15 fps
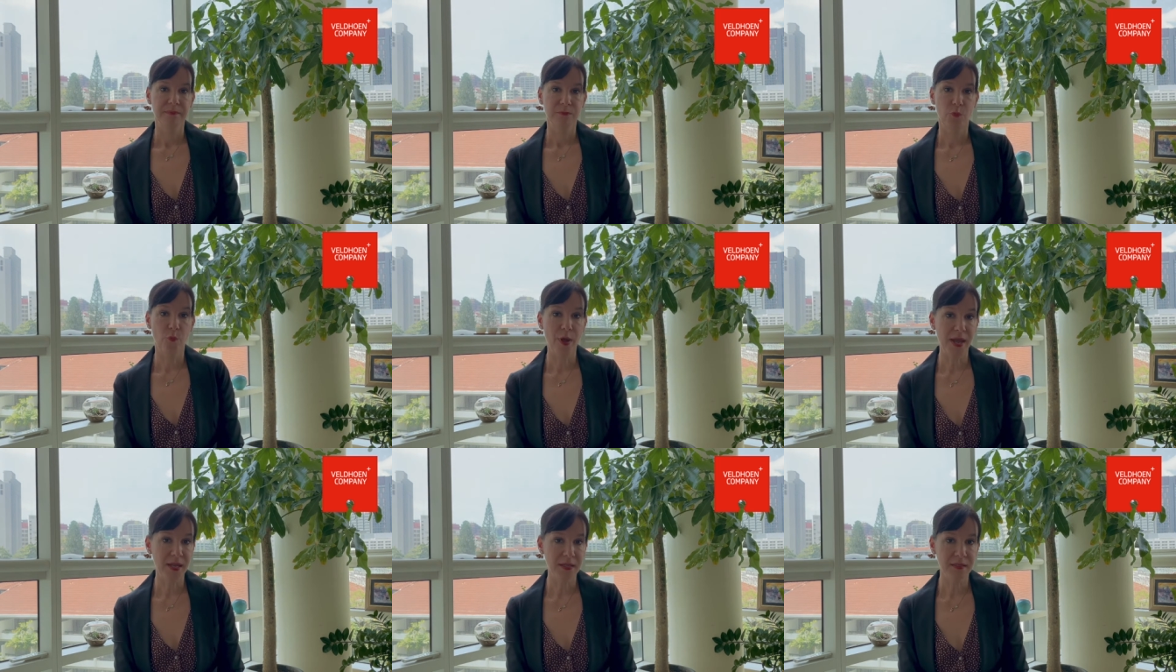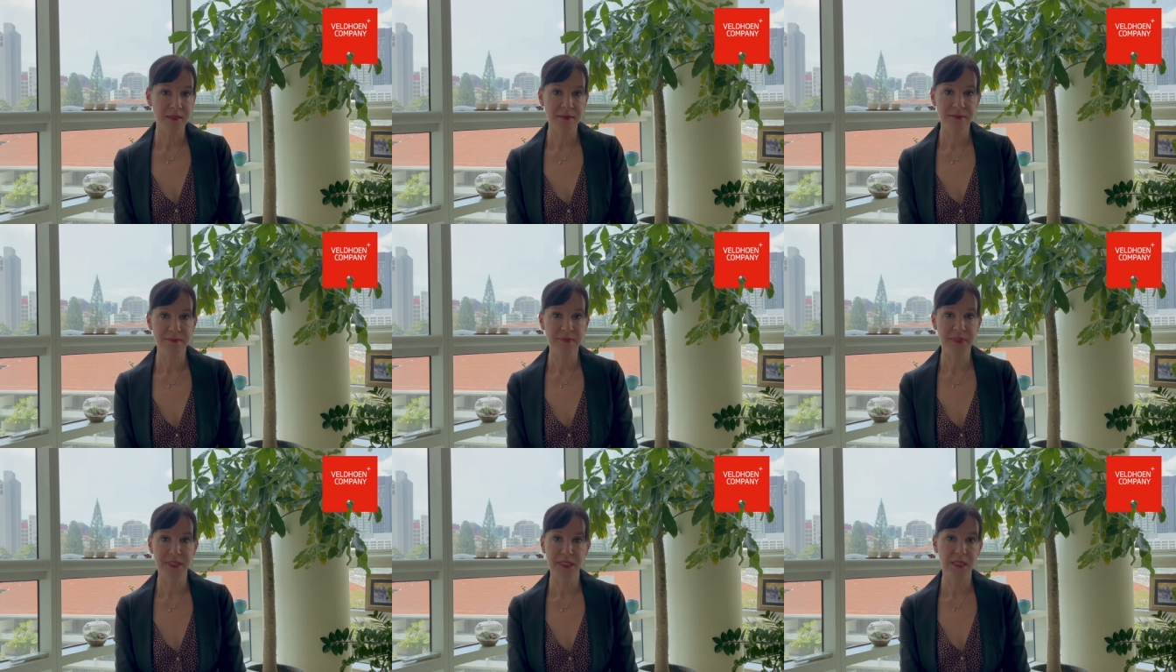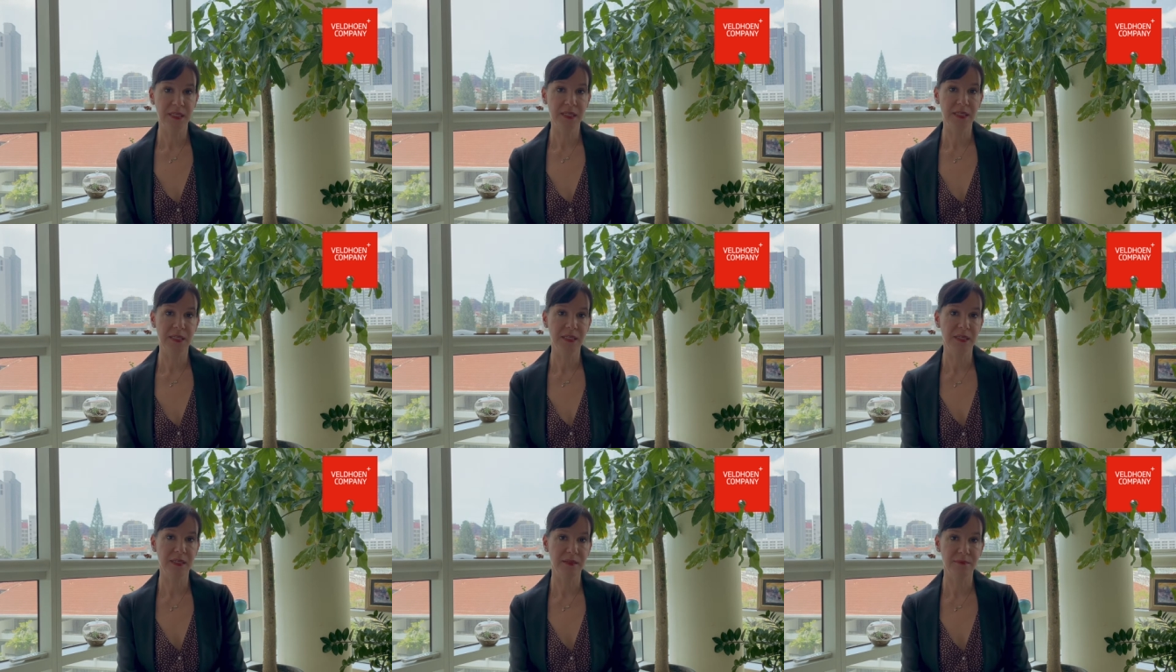When
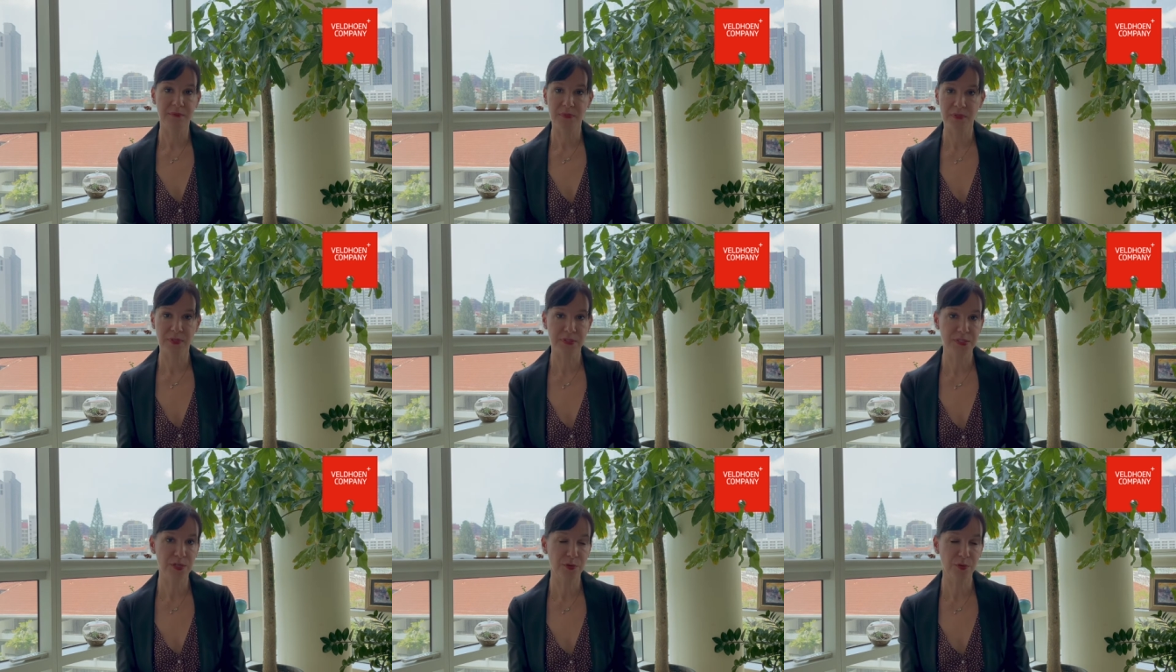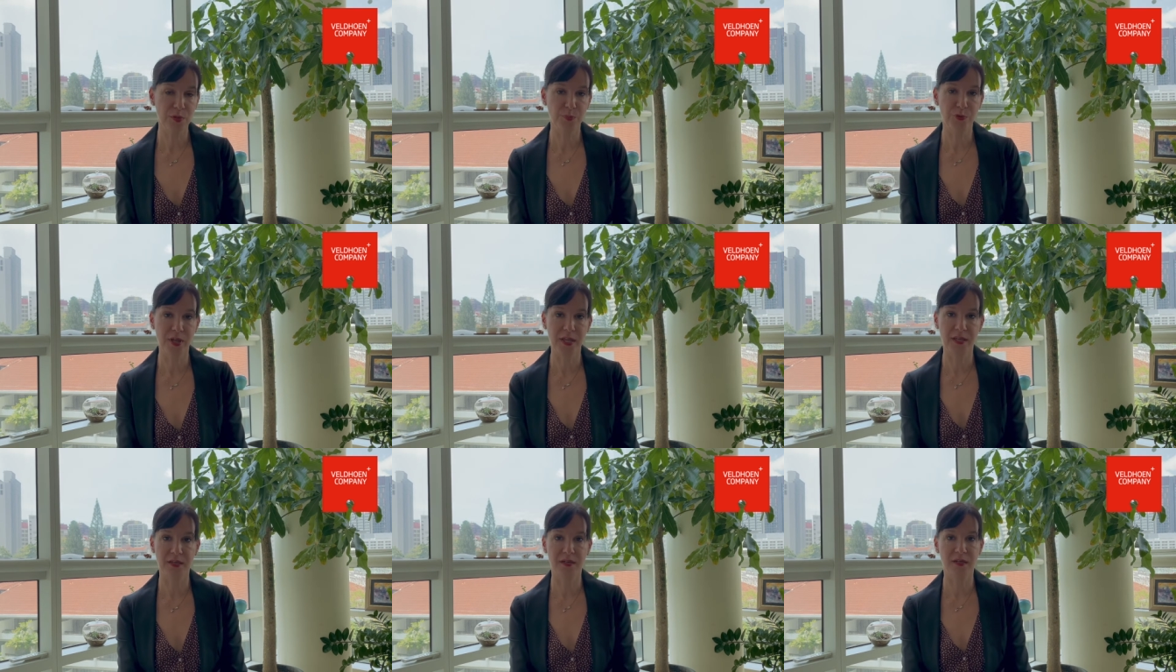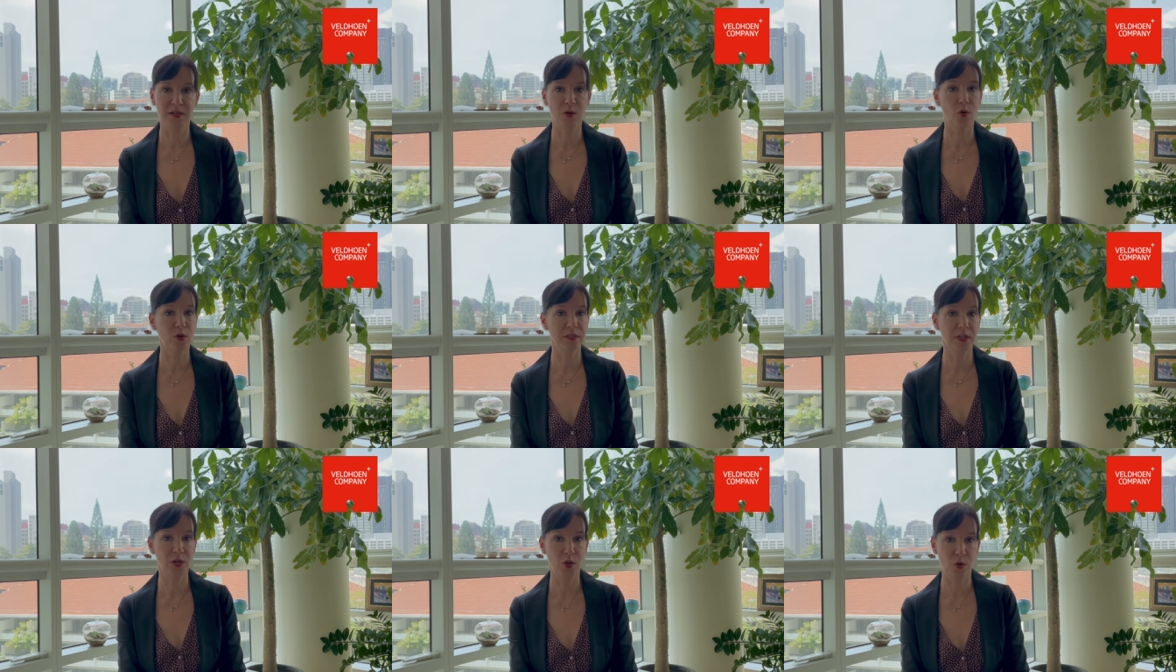the circuit breaker or
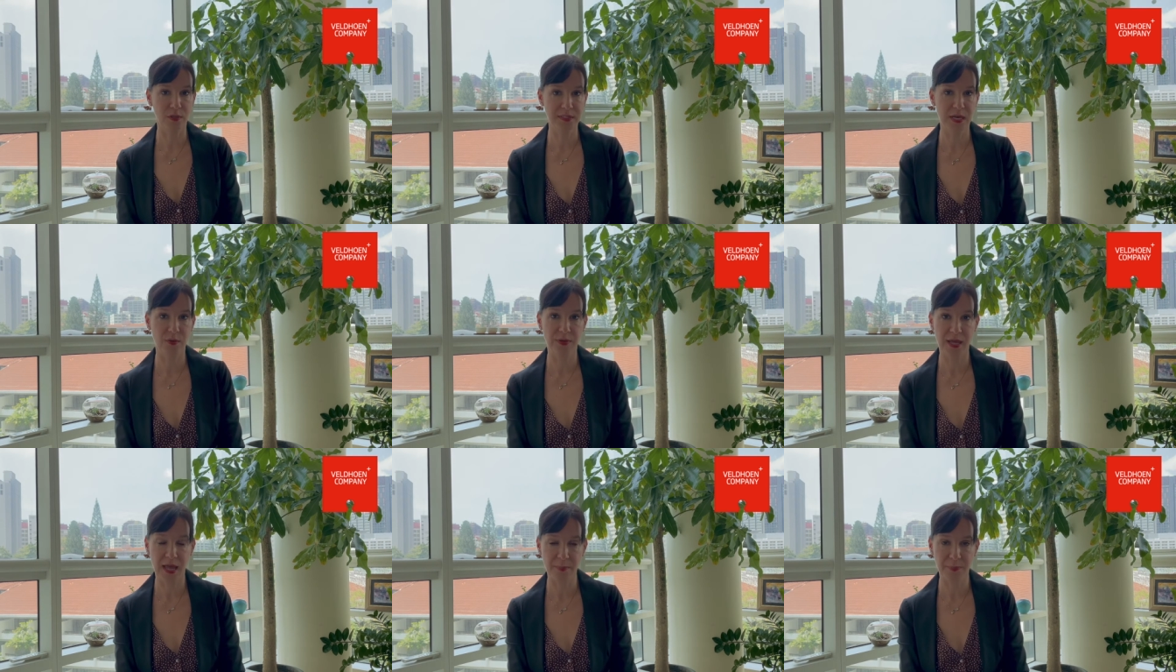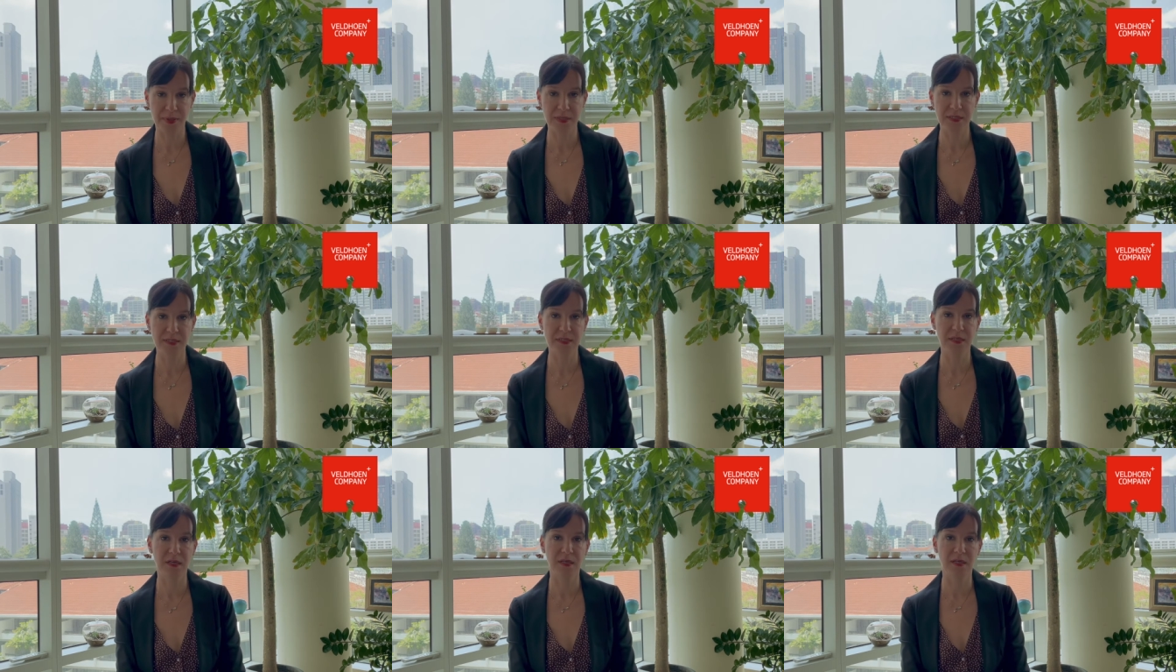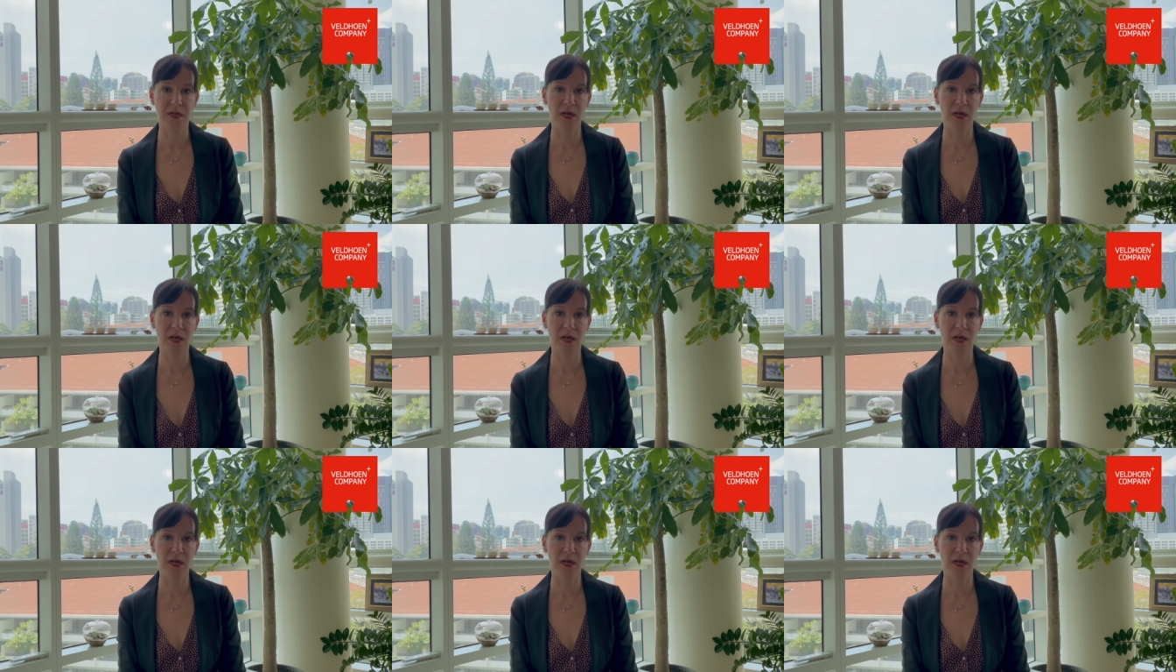the lockdown happened, uh,